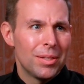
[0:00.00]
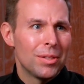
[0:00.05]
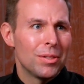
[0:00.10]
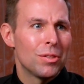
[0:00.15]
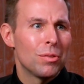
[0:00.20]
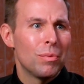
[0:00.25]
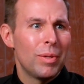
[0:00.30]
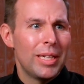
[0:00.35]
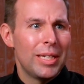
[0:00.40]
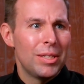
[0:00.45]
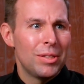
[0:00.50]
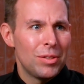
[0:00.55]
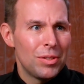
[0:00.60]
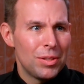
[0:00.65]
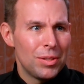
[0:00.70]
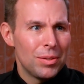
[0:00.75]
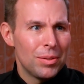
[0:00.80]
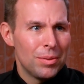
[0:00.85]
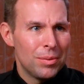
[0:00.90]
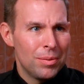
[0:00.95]
There's ways
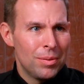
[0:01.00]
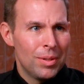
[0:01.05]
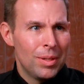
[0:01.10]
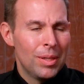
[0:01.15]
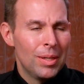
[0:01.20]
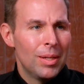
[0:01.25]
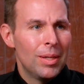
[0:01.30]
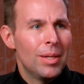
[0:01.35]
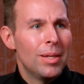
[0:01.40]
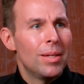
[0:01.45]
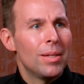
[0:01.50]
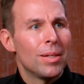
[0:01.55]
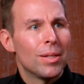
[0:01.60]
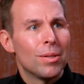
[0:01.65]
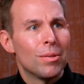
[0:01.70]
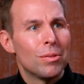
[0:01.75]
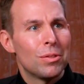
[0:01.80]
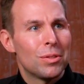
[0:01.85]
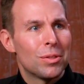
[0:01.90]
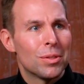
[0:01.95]
to
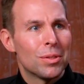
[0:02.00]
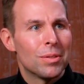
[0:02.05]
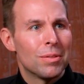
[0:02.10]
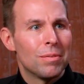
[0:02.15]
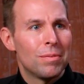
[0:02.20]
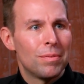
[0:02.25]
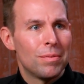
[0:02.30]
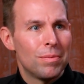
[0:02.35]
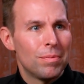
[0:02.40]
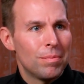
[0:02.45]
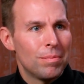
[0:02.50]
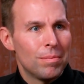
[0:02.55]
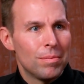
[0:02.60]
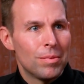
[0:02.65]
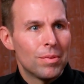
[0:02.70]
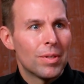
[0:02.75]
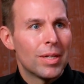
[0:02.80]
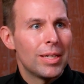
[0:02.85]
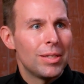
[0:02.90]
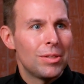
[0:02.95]
go serve
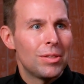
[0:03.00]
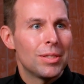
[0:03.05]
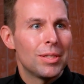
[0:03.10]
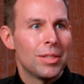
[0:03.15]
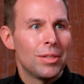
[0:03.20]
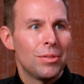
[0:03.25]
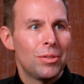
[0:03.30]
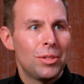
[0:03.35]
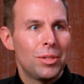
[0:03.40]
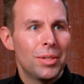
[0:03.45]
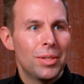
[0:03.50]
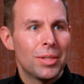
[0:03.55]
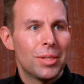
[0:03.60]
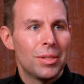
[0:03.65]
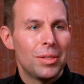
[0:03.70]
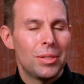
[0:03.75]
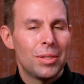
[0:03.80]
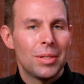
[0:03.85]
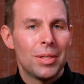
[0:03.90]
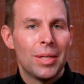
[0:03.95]
Christ in his
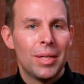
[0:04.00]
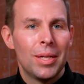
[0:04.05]
church.